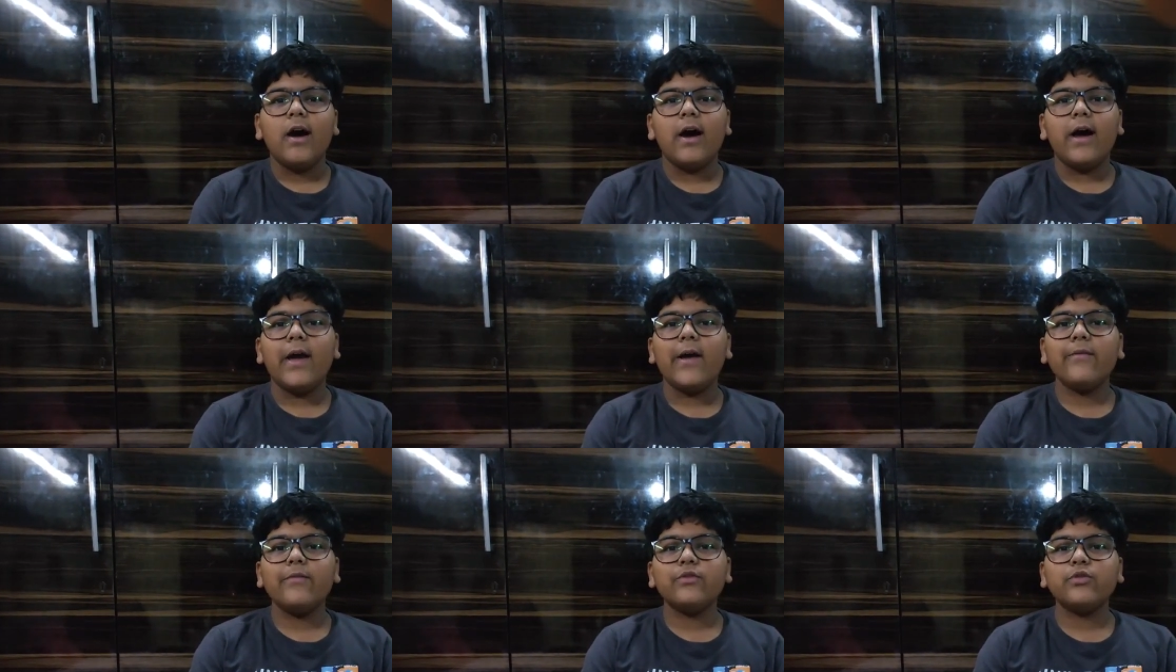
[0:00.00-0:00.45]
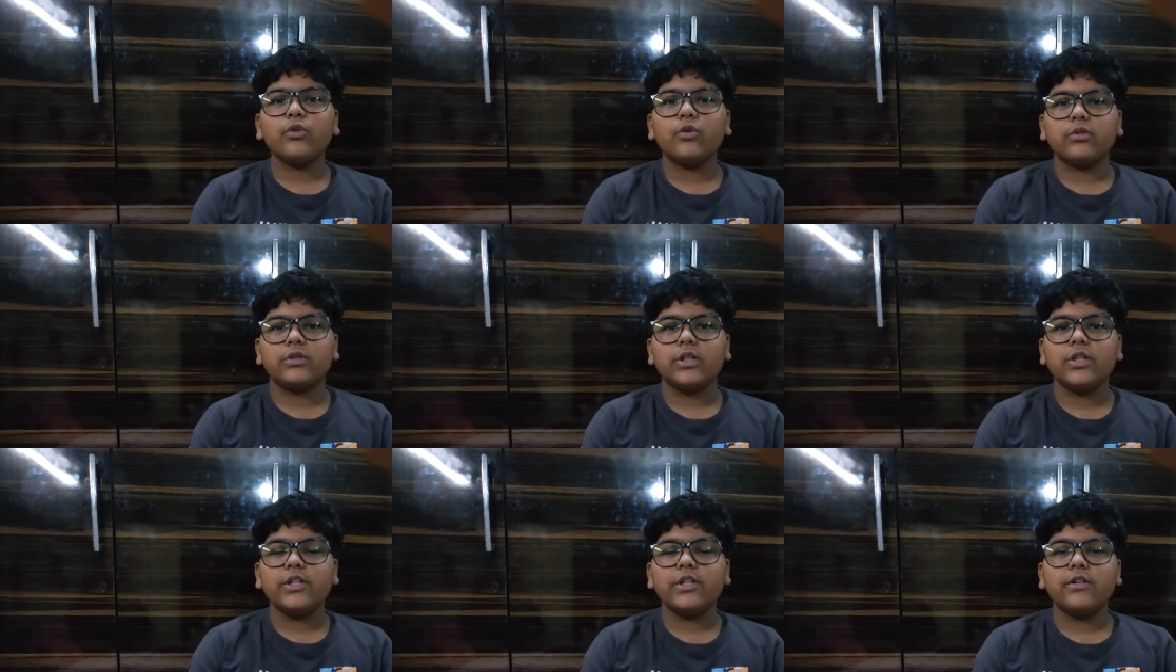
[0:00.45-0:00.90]
I have
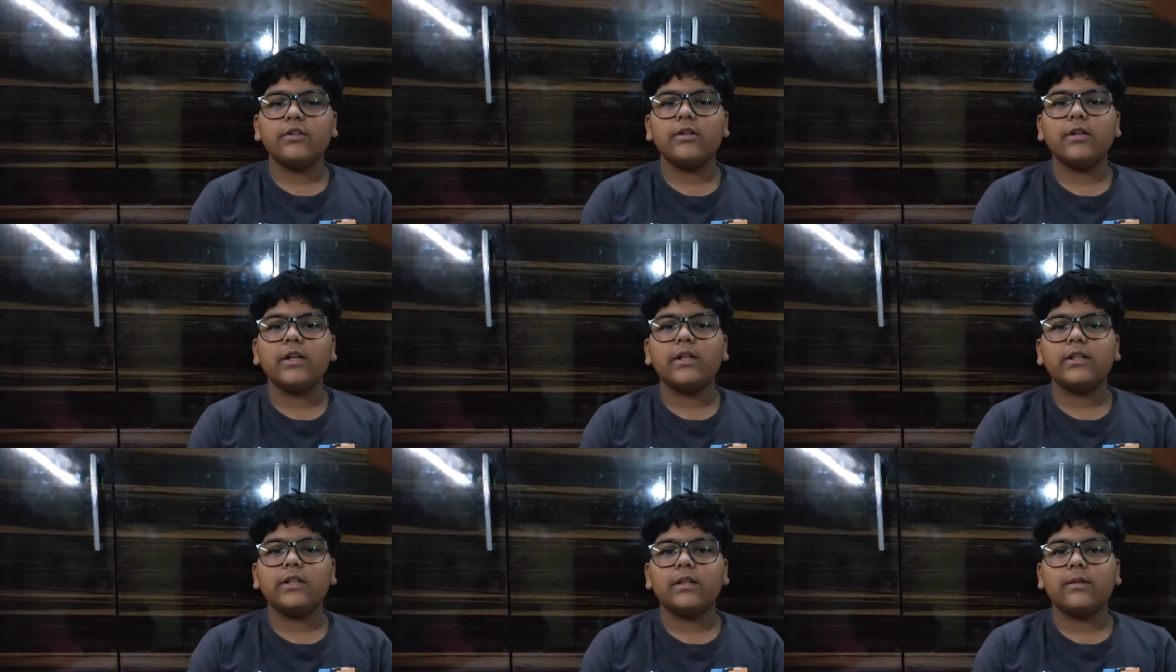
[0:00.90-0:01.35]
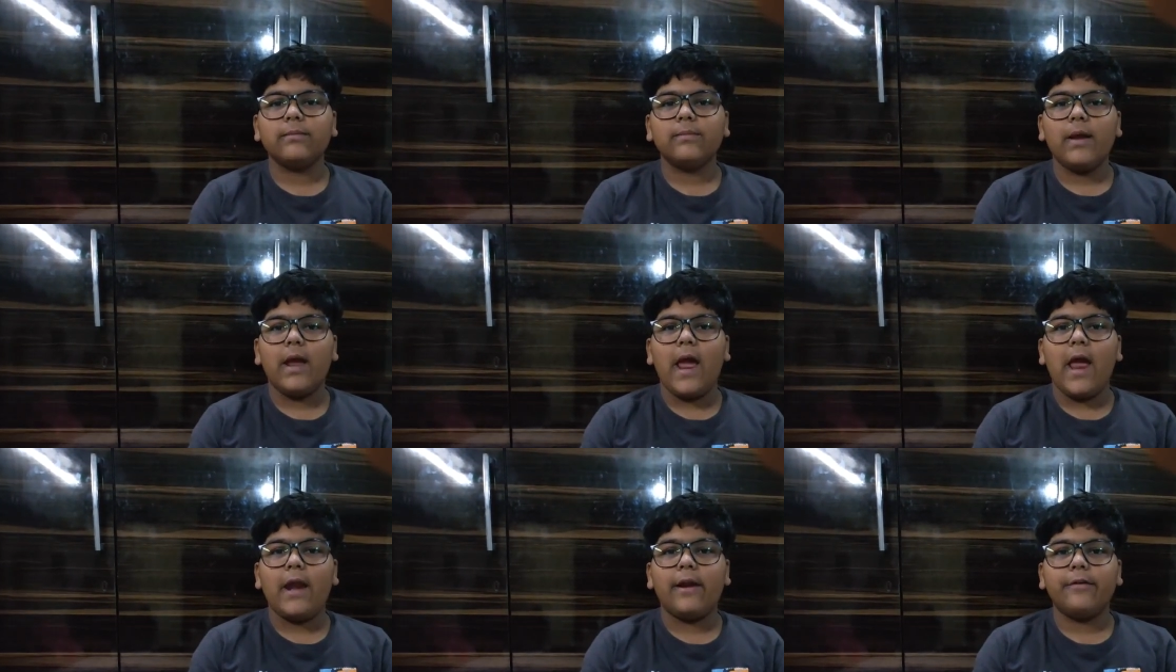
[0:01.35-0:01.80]
chosen New Year
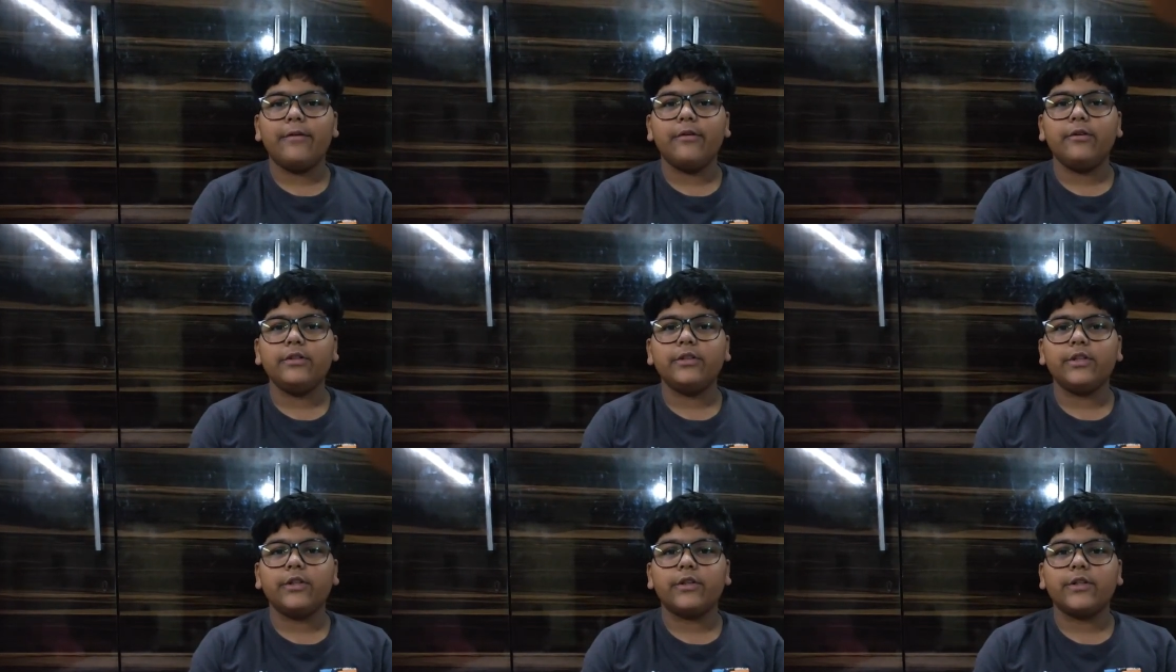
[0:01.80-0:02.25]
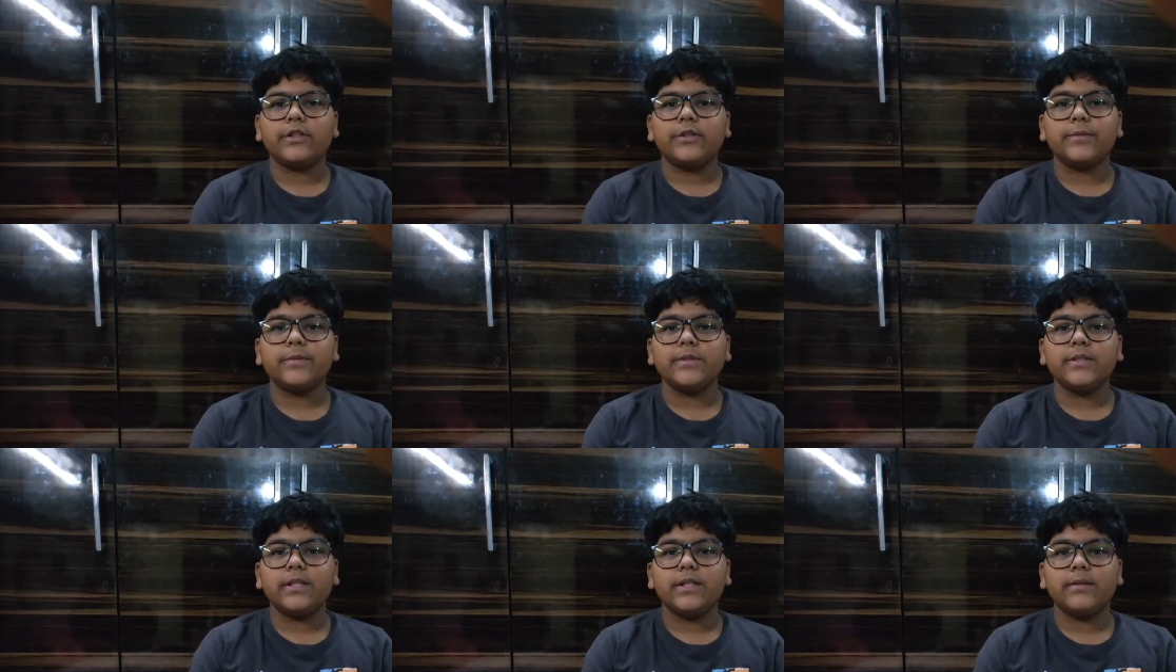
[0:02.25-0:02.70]
theme and not the
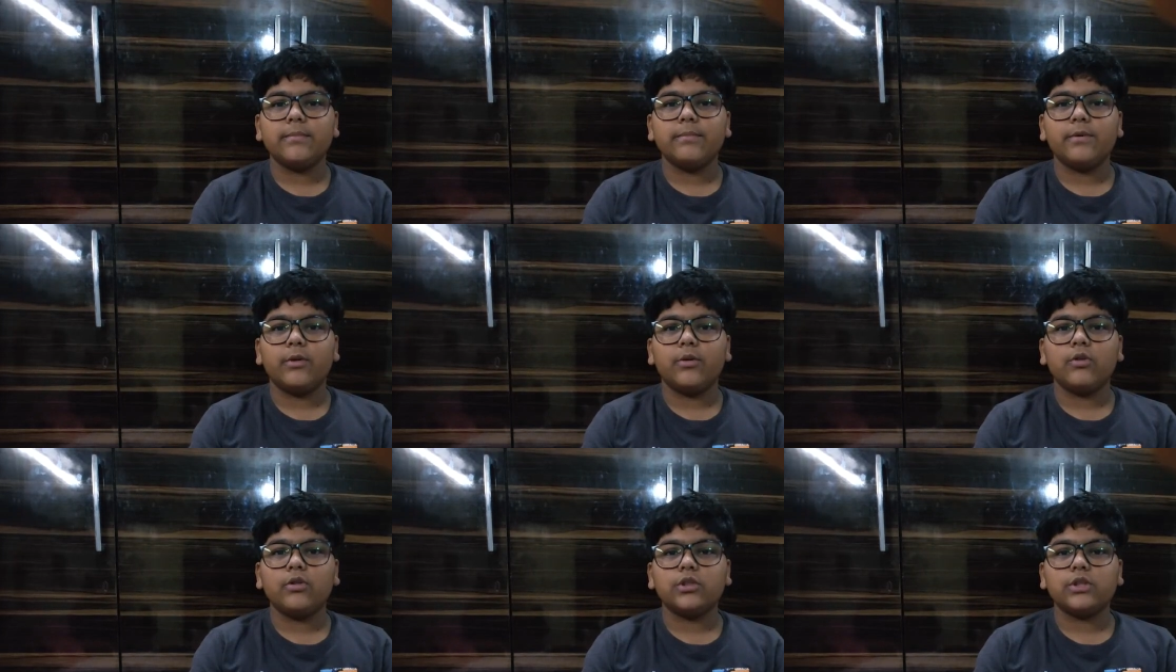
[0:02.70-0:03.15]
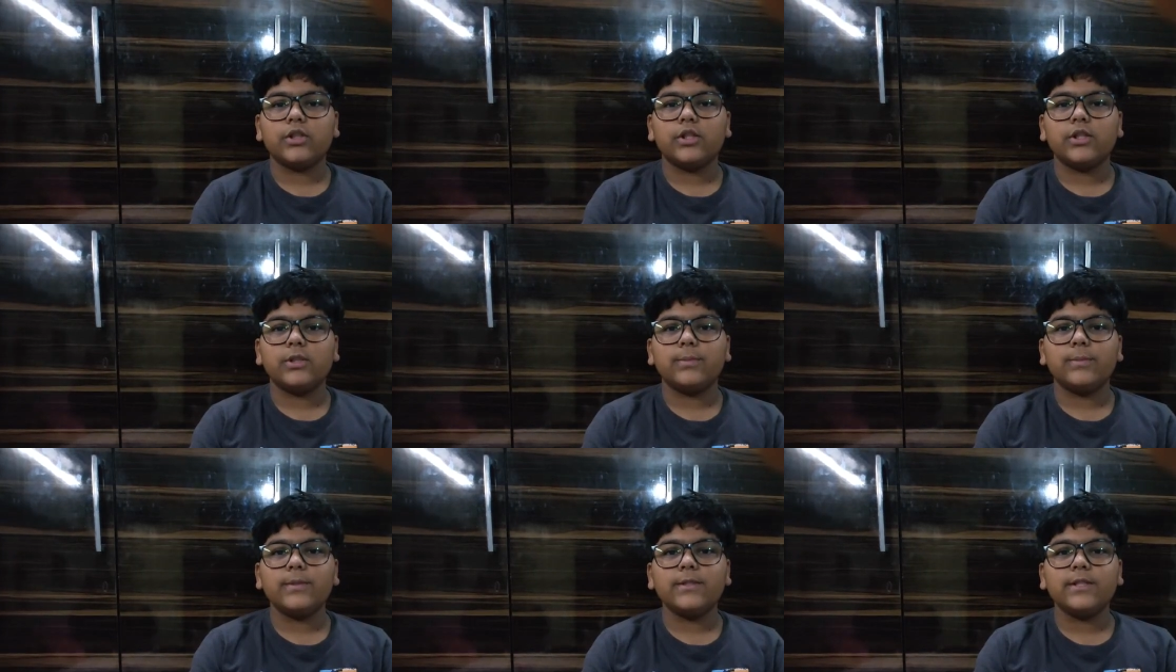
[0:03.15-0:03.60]
Christmas theme because
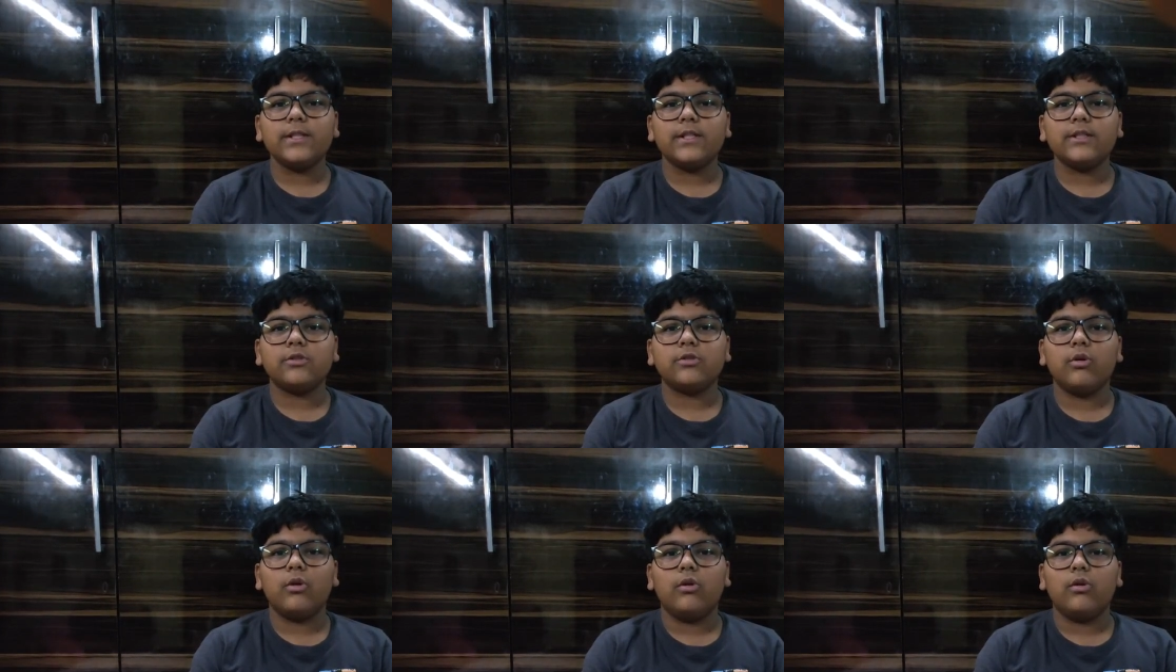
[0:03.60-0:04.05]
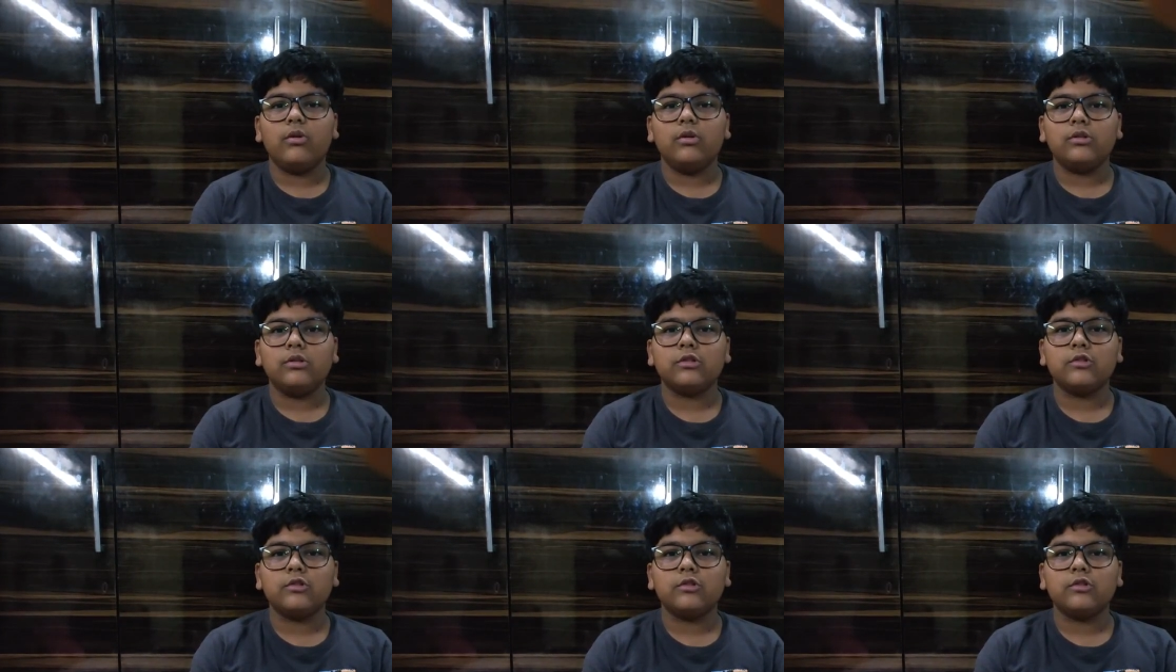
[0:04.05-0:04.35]
Christmas is gone.